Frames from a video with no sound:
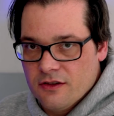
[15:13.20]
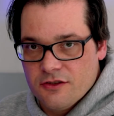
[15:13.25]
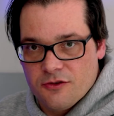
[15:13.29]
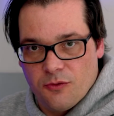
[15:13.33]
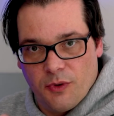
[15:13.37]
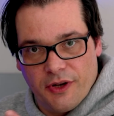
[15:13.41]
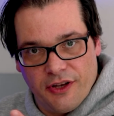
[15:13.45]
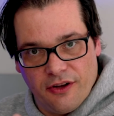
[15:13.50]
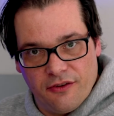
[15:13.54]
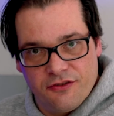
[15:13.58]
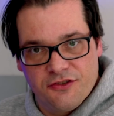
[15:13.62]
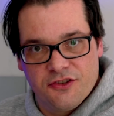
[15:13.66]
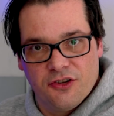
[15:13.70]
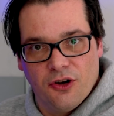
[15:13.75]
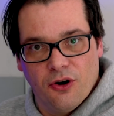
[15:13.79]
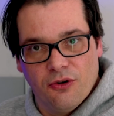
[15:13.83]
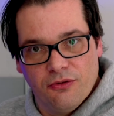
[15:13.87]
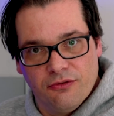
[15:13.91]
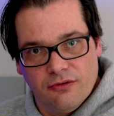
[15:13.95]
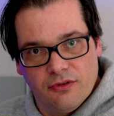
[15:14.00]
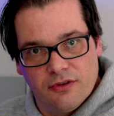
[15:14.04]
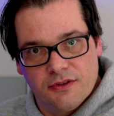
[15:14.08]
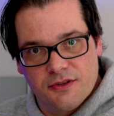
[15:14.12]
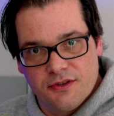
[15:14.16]
So what I've
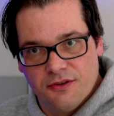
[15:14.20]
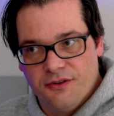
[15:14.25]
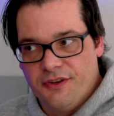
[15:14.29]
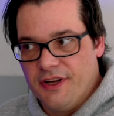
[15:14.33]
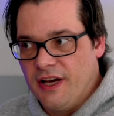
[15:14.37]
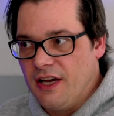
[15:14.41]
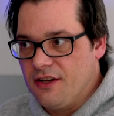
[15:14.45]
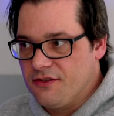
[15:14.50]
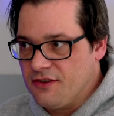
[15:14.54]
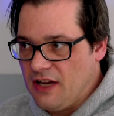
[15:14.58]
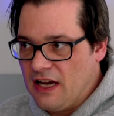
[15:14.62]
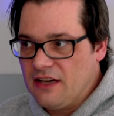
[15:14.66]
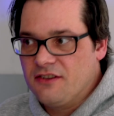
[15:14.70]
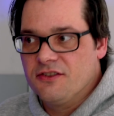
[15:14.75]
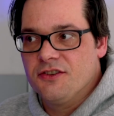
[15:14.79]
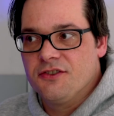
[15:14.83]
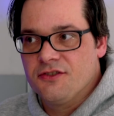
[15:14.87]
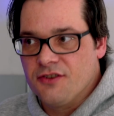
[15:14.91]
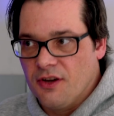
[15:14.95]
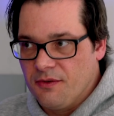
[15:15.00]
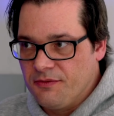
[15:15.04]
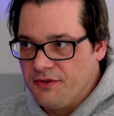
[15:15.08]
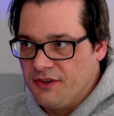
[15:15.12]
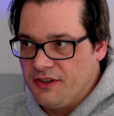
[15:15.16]
shown today is actually
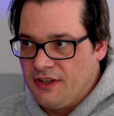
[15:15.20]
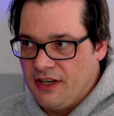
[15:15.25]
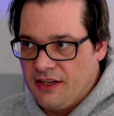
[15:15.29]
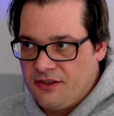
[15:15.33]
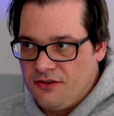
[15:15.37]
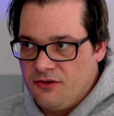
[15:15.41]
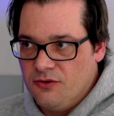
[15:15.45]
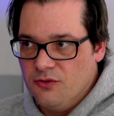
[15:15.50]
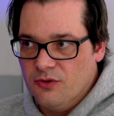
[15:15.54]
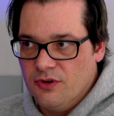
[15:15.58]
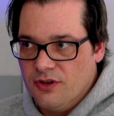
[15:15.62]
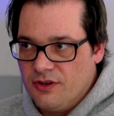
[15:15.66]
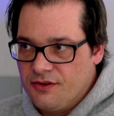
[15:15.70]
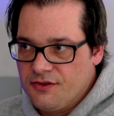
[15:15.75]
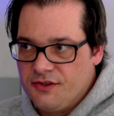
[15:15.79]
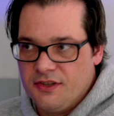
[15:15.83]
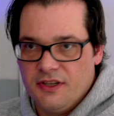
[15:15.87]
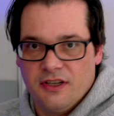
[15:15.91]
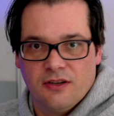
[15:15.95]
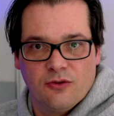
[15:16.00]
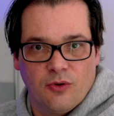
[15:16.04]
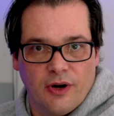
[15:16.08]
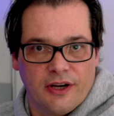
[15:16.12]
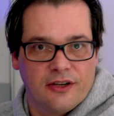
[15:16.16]
something that you will
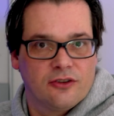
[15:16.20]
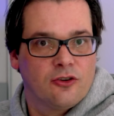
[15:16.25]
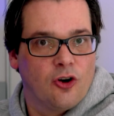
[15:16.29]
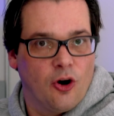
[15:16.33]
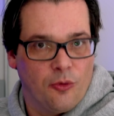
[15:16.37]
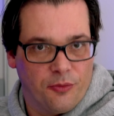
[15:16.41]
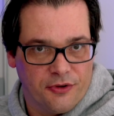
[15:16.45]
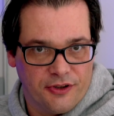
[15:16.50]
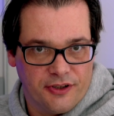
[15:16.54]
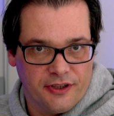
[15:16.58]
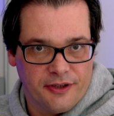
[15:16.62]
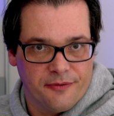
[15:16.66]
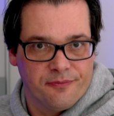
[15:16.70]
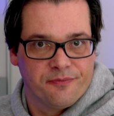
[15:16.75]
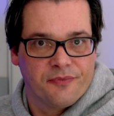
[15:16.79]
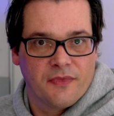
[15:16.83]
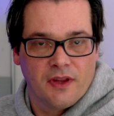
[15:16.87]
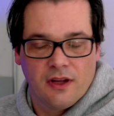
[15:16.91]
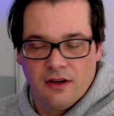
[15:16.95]
see quite commonly,